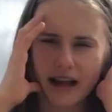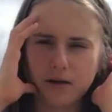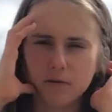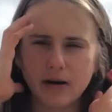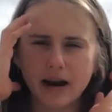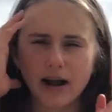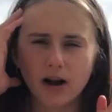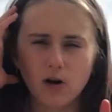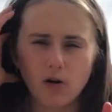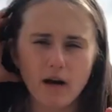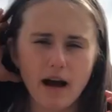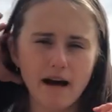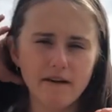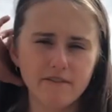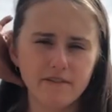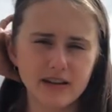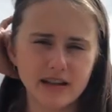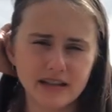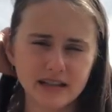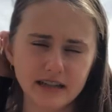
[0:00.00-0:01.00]
Like when I go out
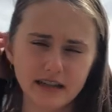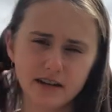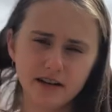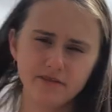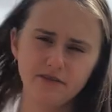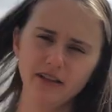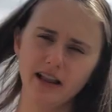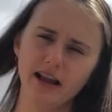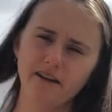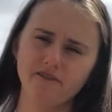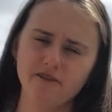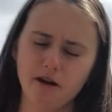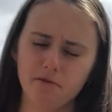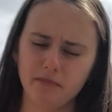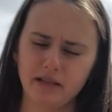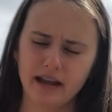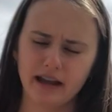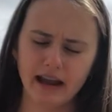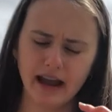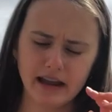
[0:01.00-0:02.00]
for dinner for like
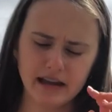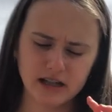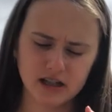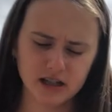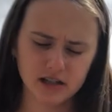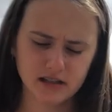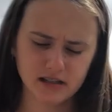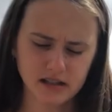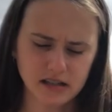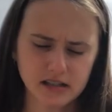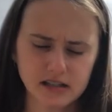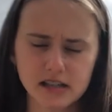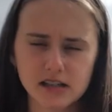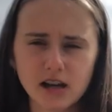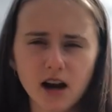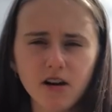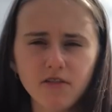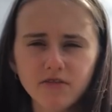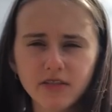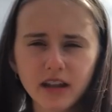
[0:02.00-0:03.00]
family occasions and
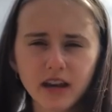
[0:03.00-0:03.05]
stuff,